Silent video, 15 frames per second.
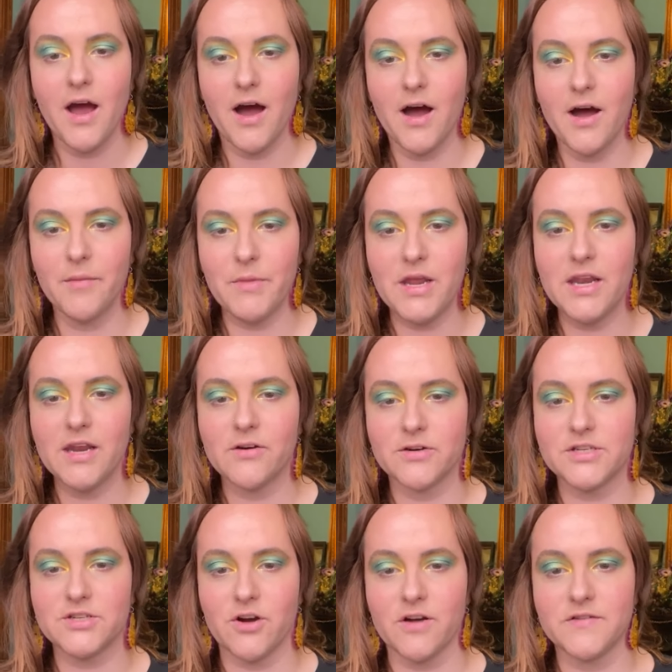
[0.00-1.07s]
Eat It
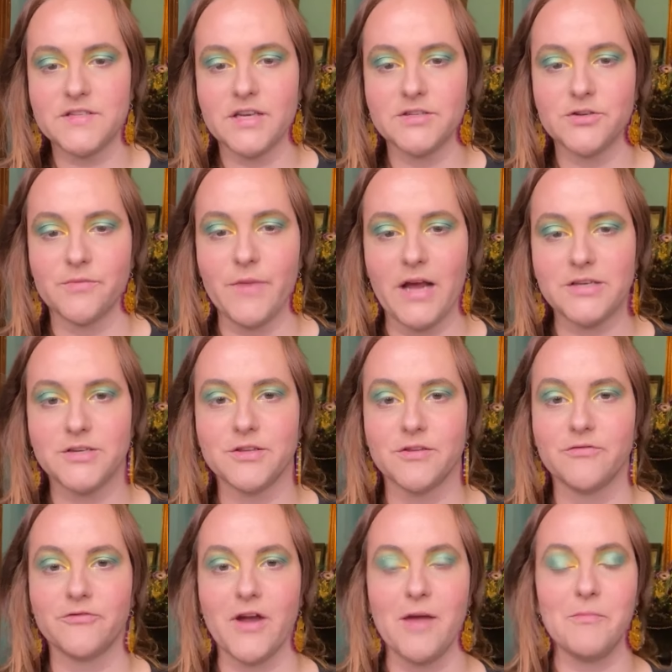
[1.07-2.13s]
or Starve says you're matching
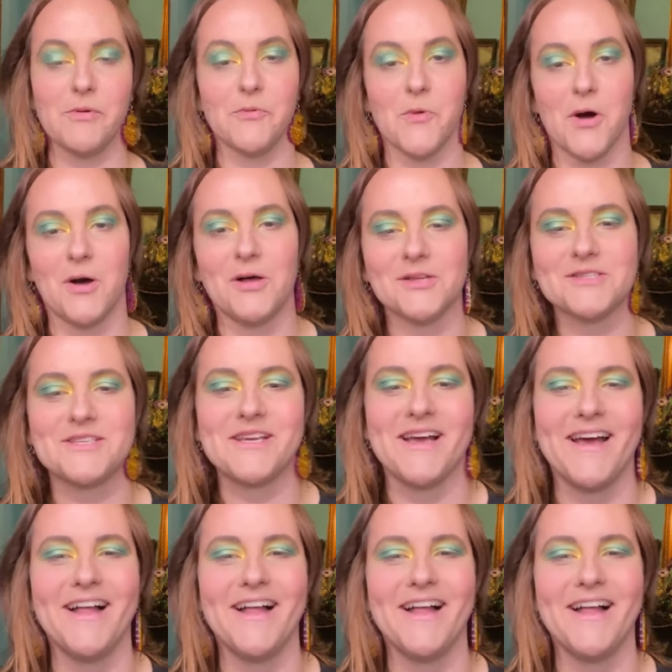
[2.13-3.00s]
the frame and walls.